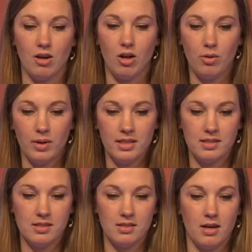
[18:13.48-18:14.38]

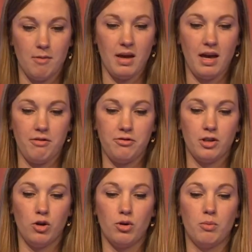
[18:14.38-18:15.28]
always have
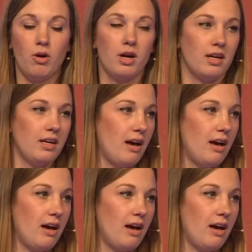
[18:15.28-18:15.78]
the go-to-market